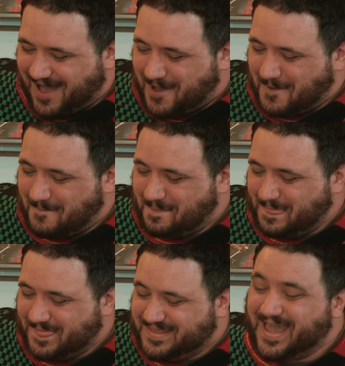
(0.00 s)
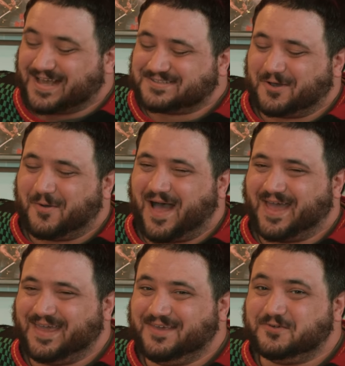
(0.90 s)
Um, yeah, so
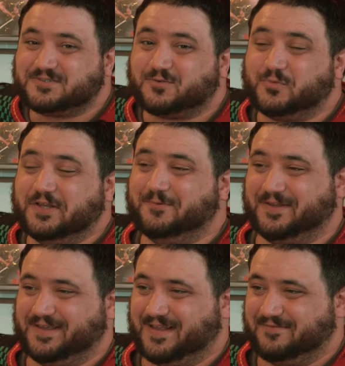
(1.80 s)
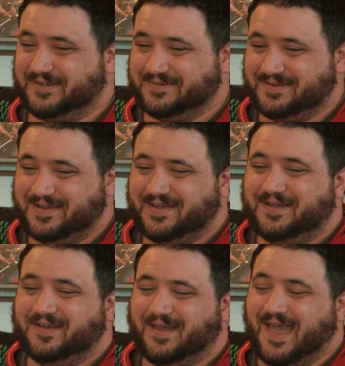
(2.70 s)
I used to really, really love it.
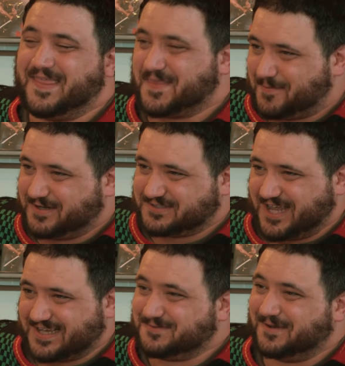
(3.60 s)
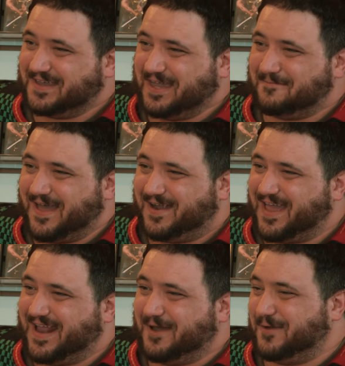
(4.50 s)
And then the Peter Jackson one came
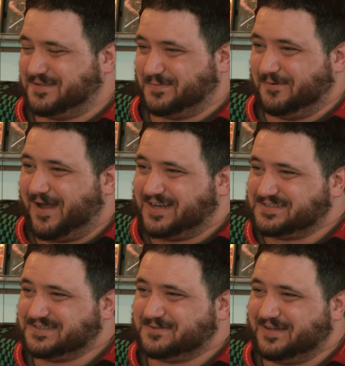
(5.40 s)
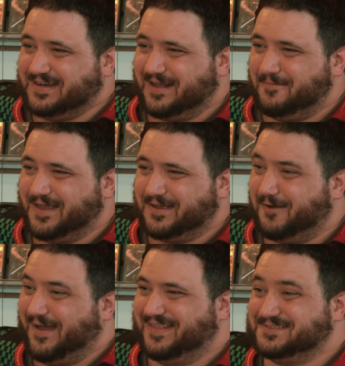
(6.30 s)
out, and I went to rewatch this one. I'm
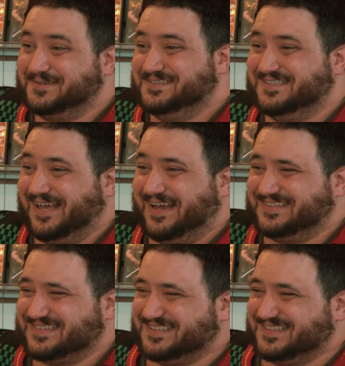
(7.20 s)
like, oh wow, this one sucks.